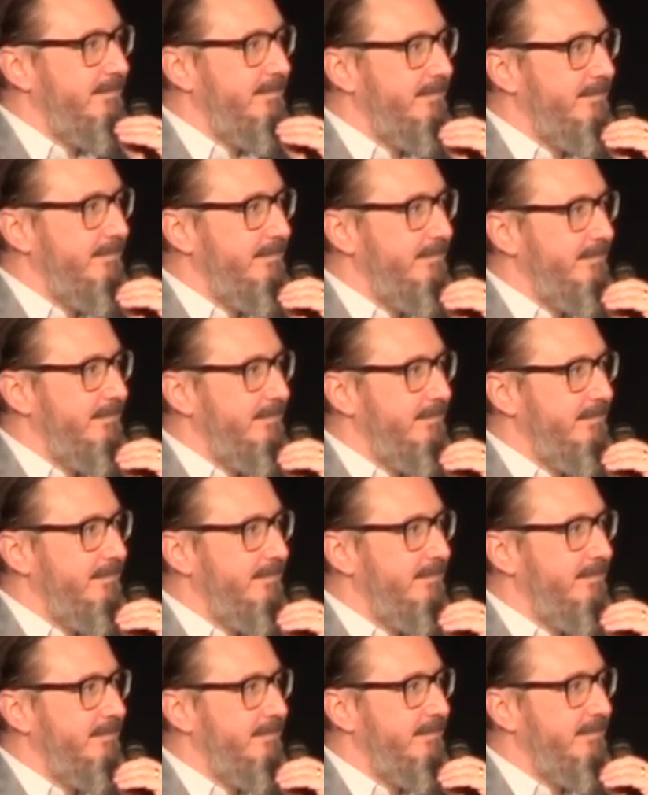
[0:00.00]

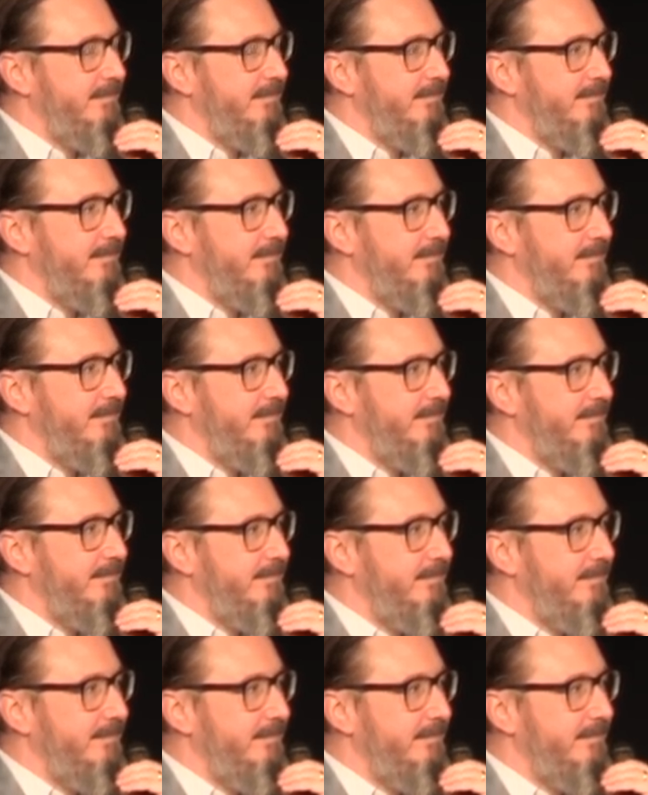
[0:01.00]

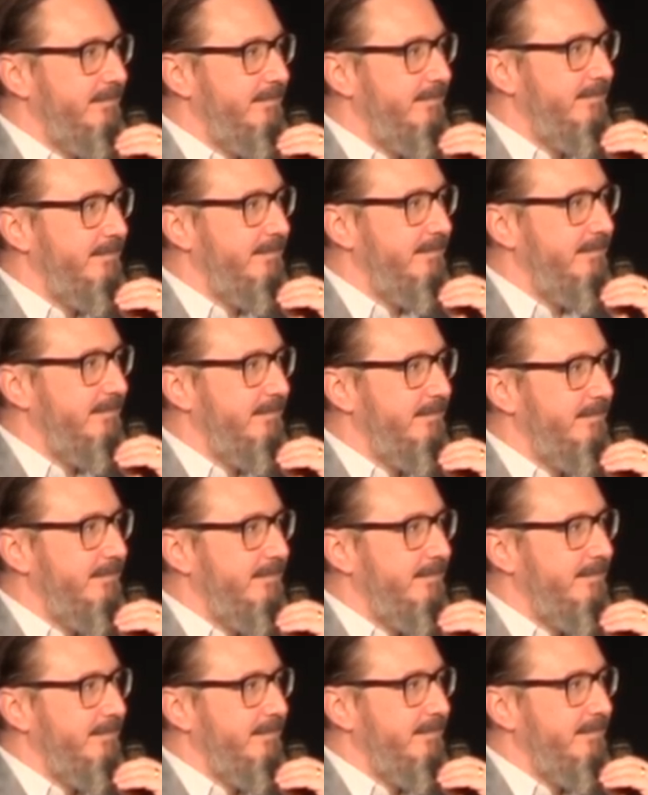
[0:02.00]

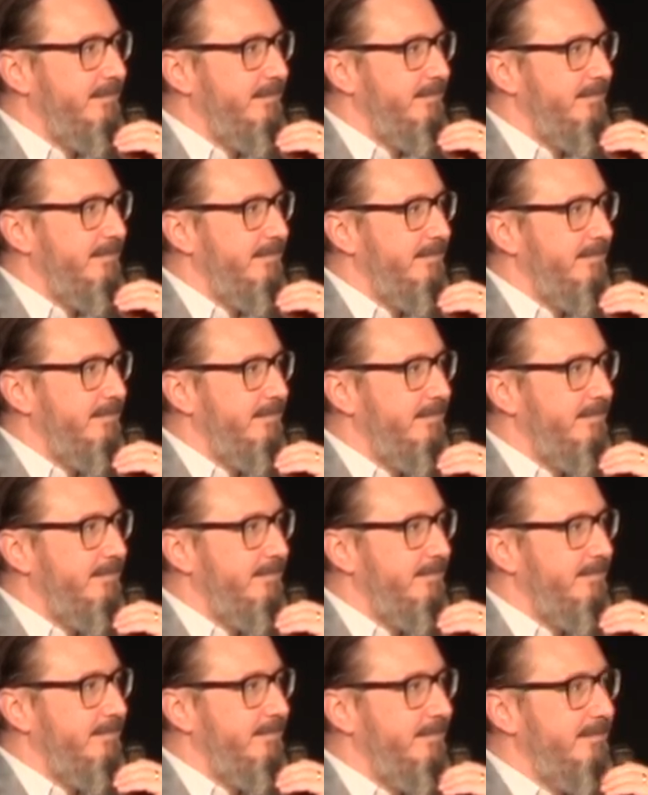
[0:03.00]

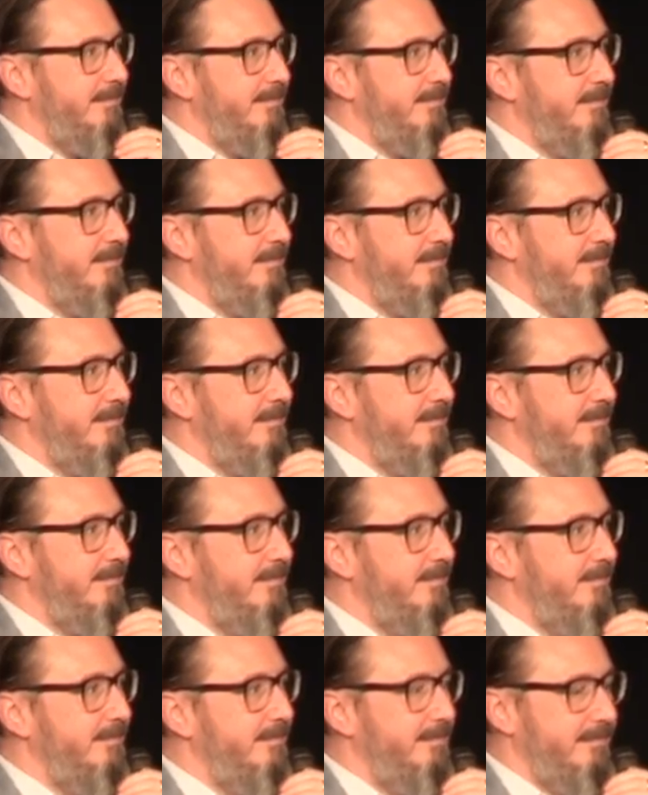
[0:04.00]

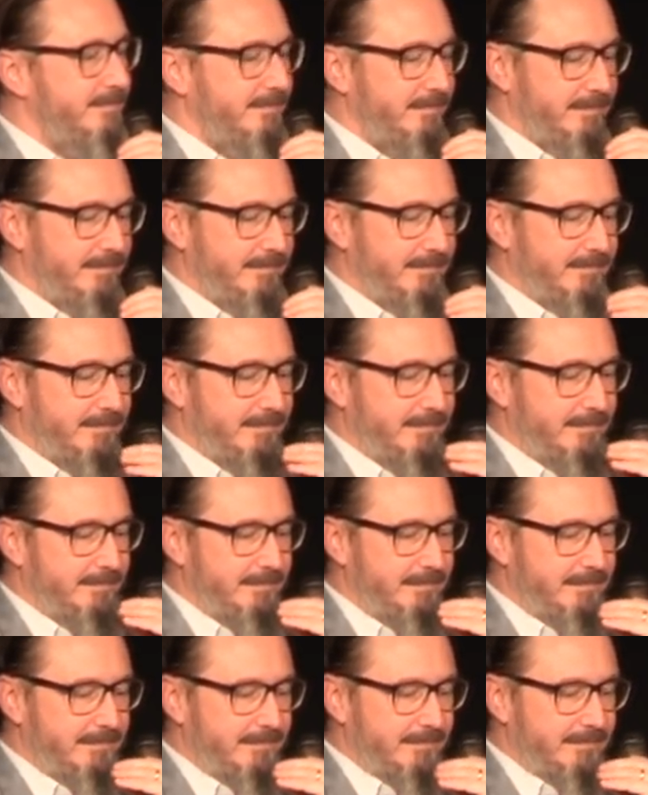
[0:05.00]

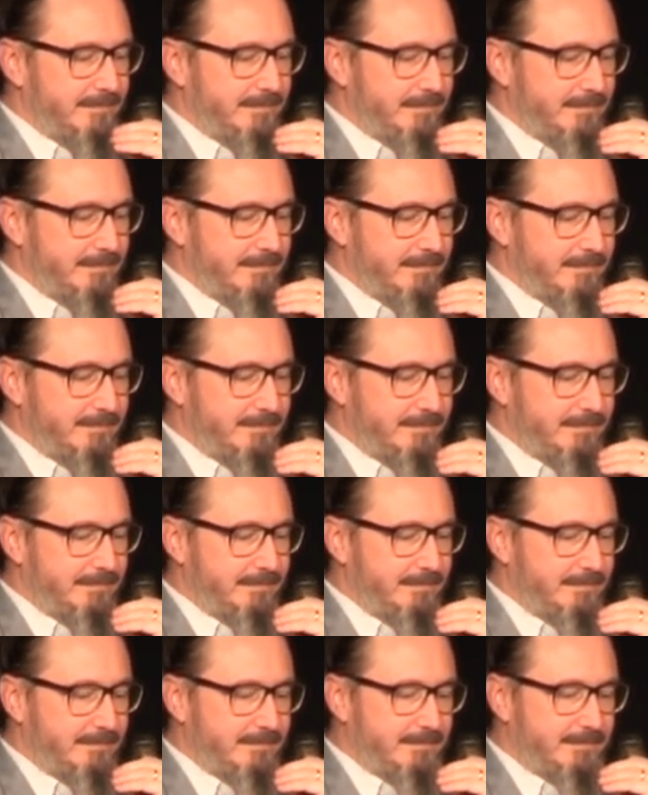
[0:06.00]

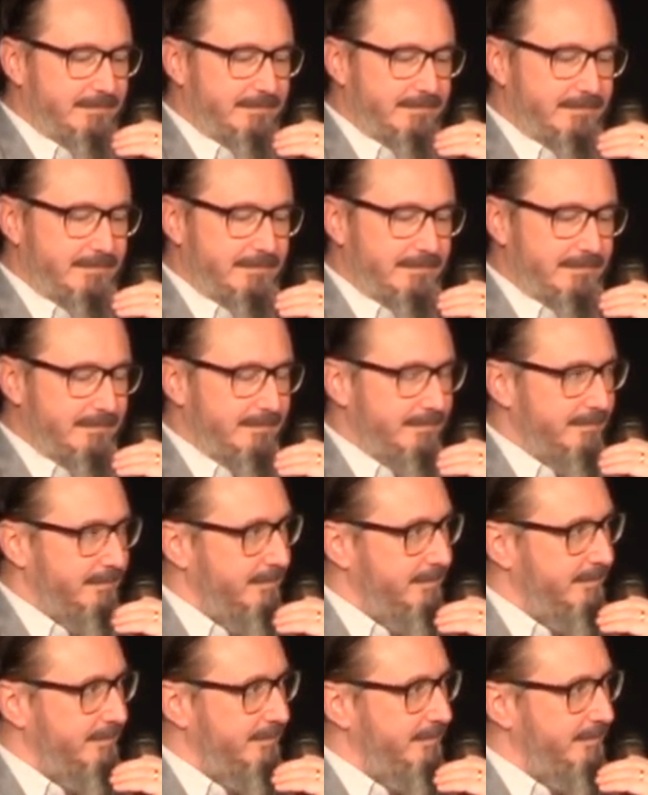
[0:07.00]
This person isn't speaking.